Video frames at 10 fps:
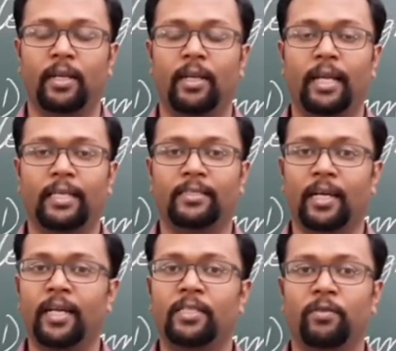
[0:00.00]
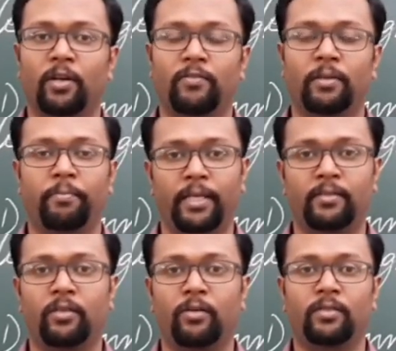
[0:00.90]
Like sun is one of the
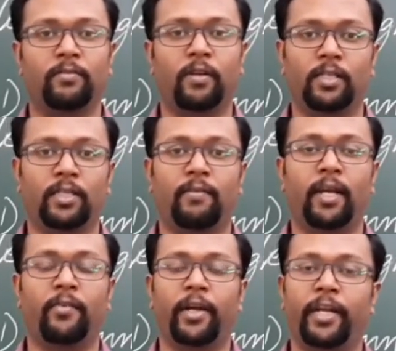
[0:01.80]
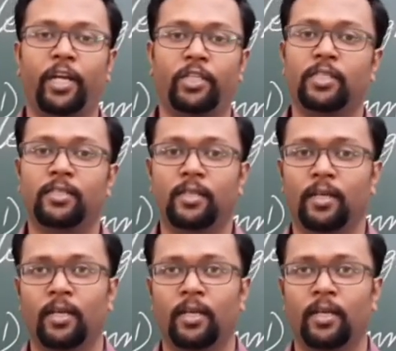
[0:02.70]
best source of ultraviolet radiations.